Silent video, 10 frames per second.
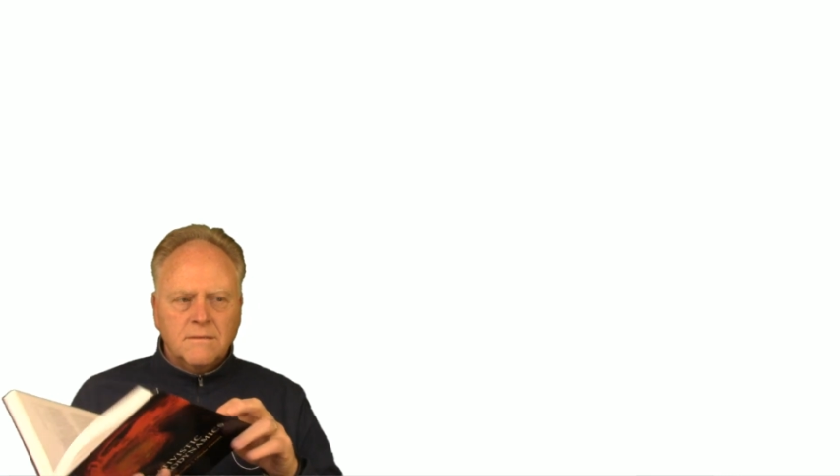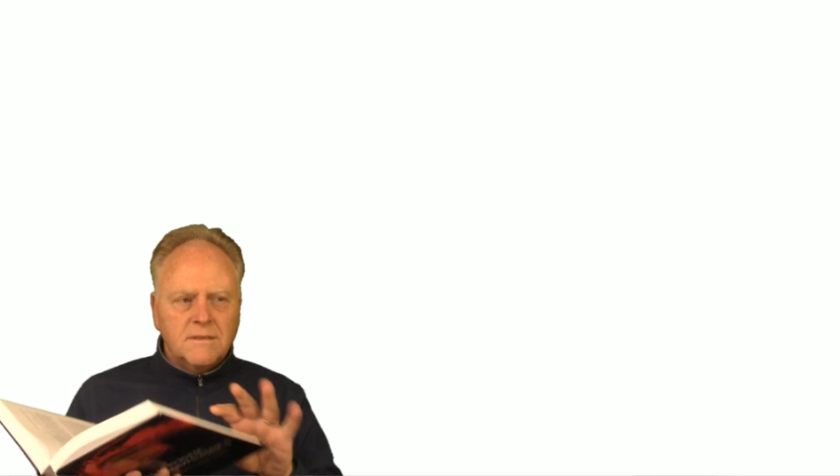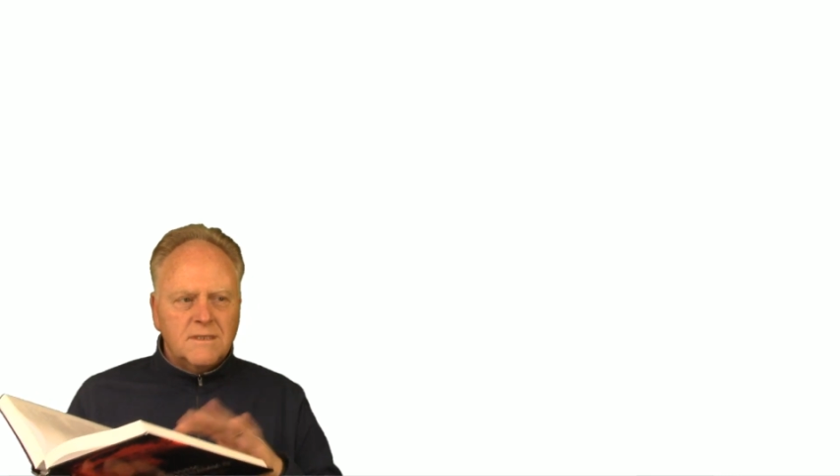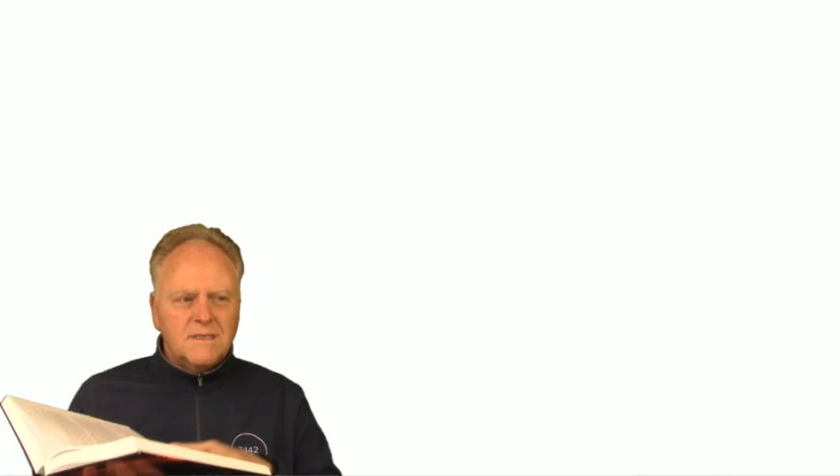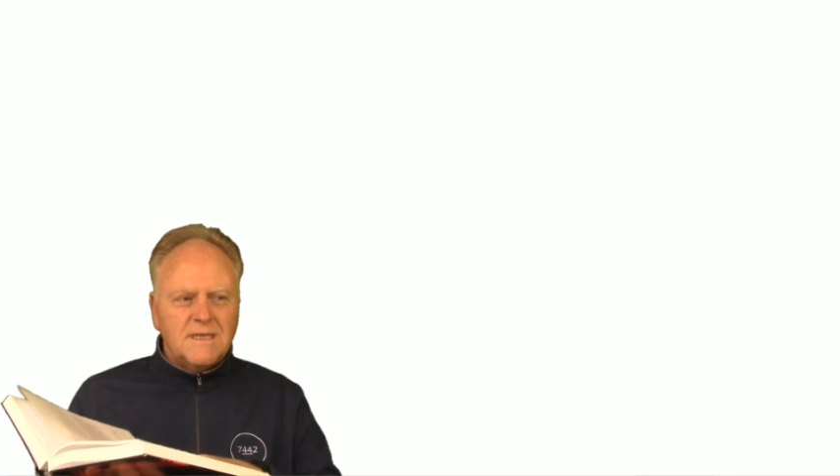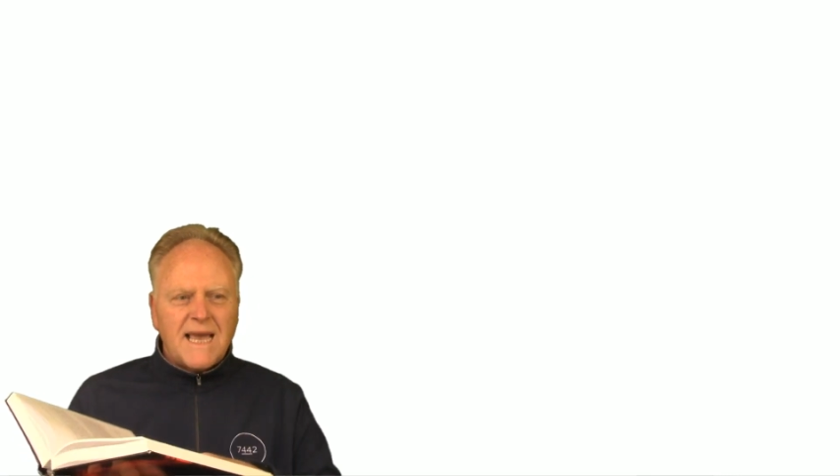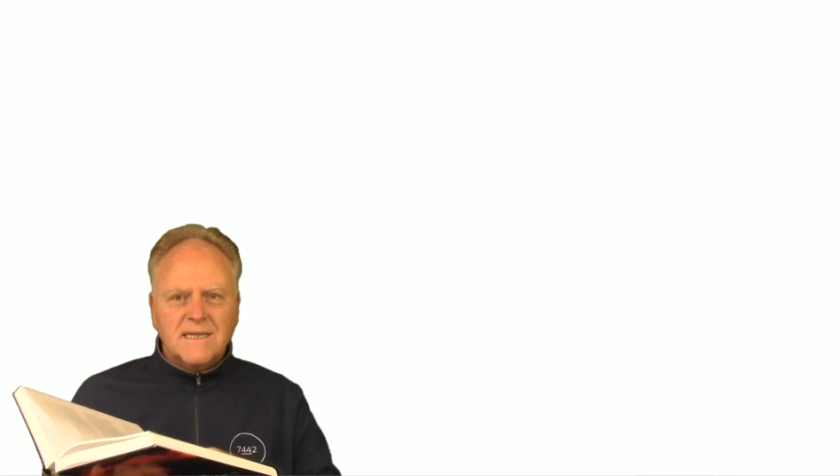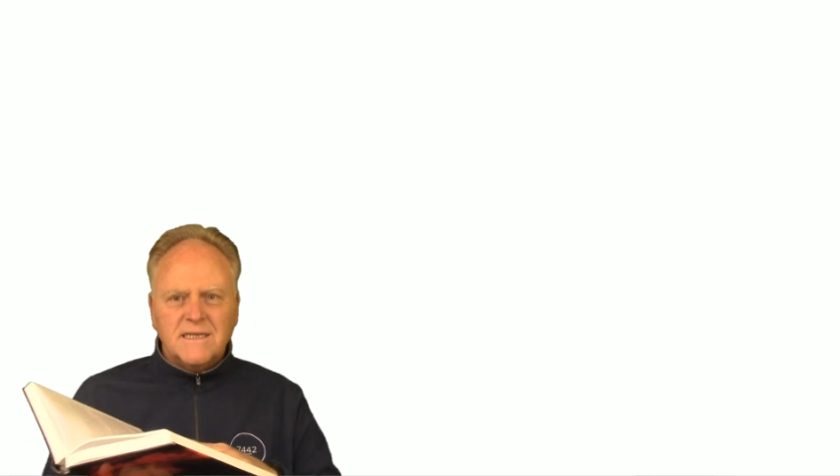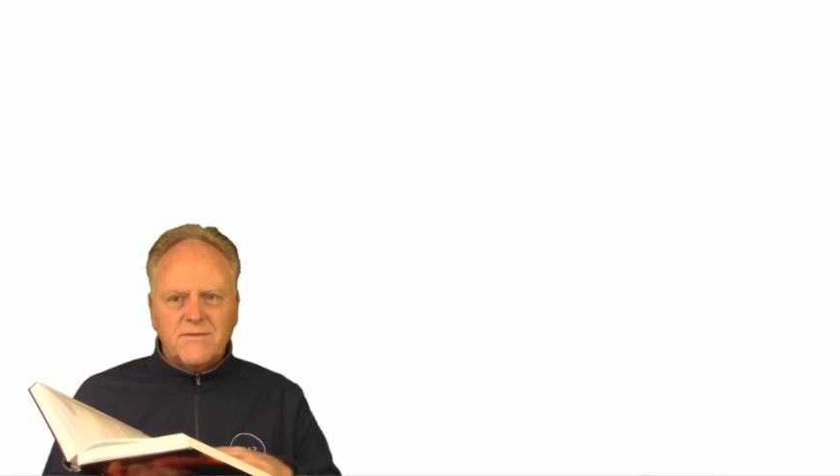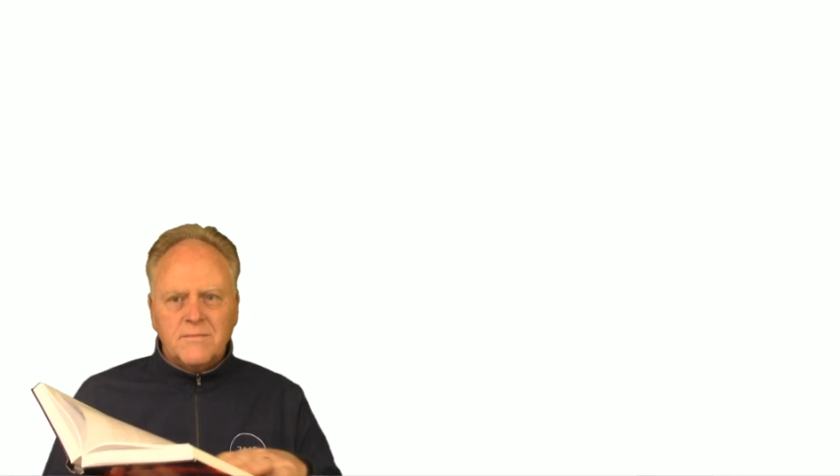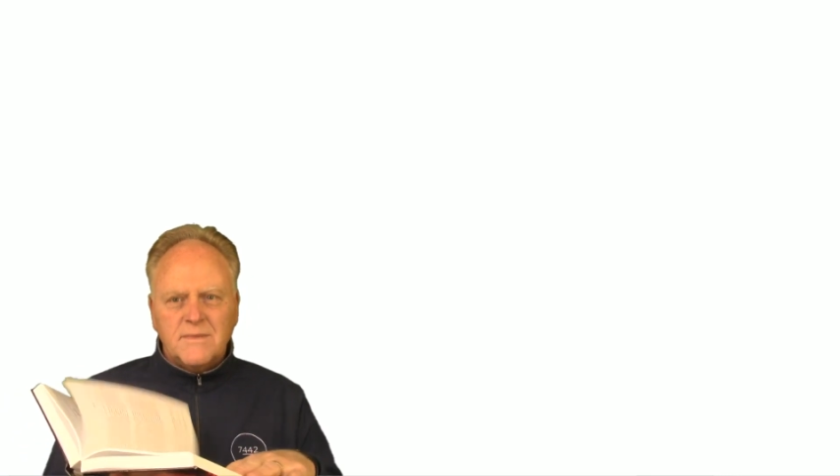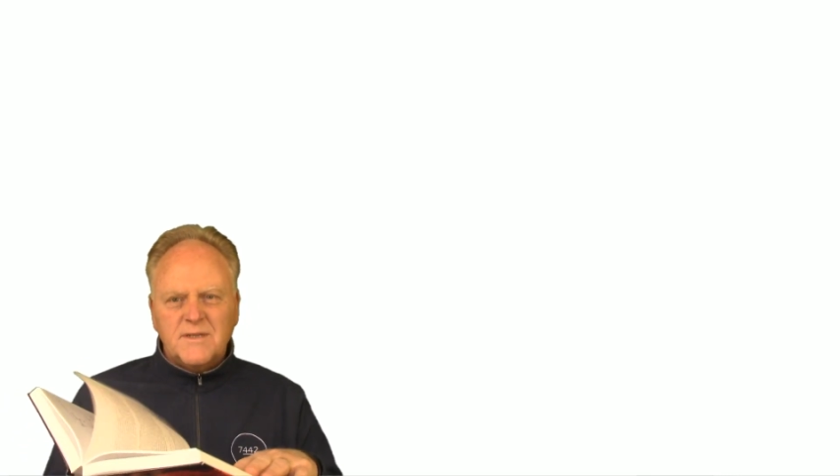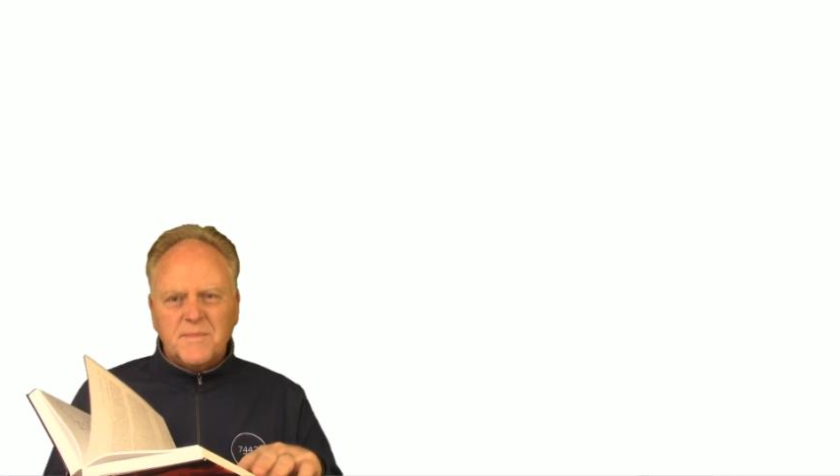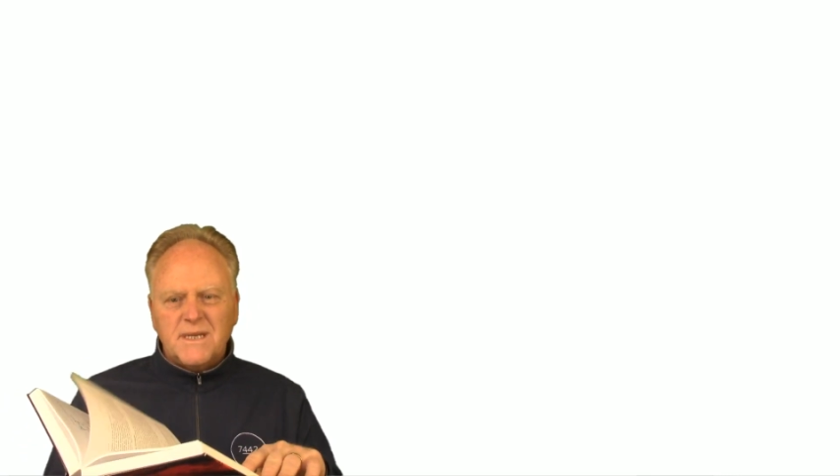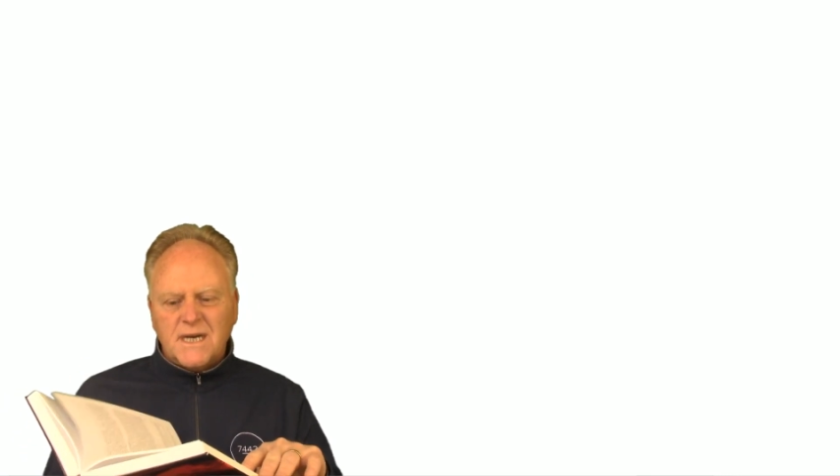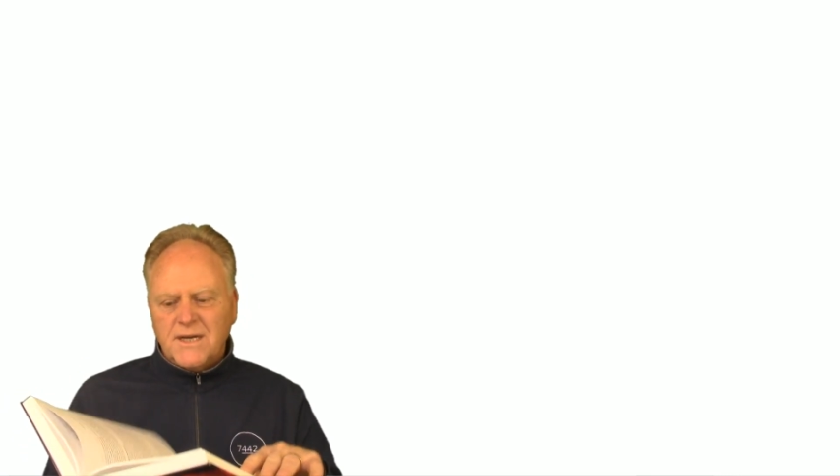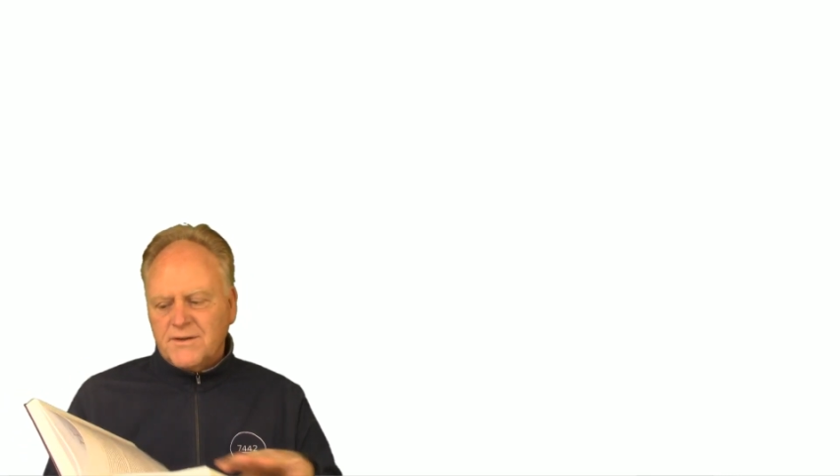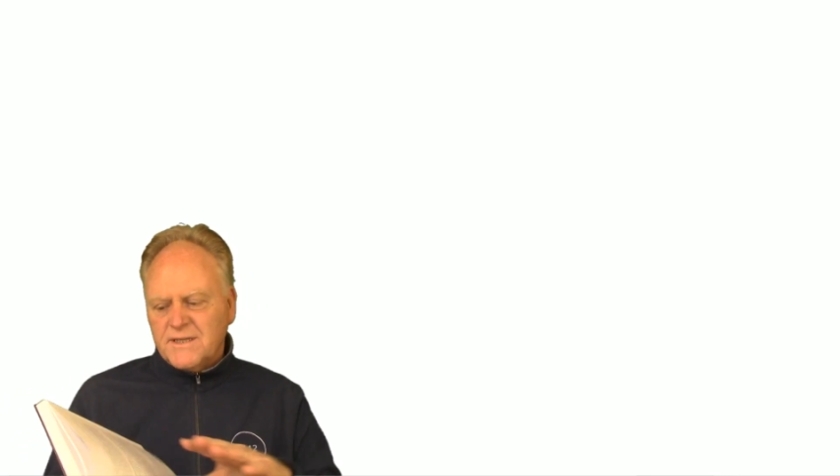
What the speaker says: Stacks of them. I spent hundreds